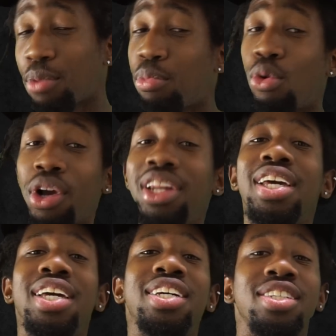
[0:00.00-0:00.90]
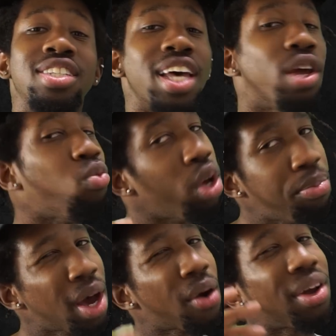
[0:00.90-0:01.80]
the point is that
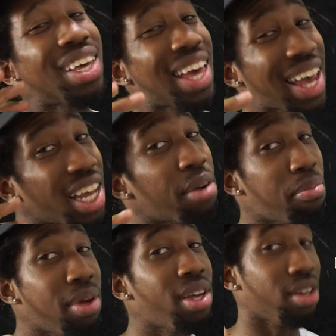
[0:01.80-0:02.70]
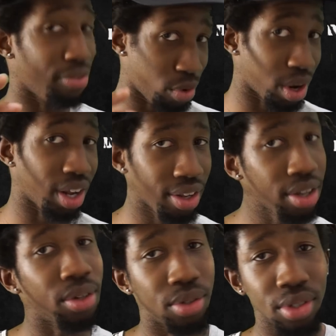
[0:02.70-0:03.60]
wind power can be of great
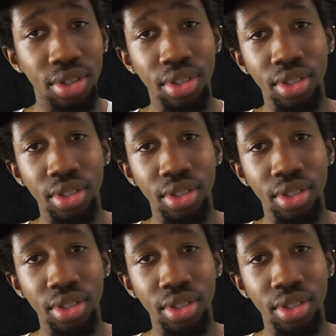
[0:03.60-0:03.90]
use.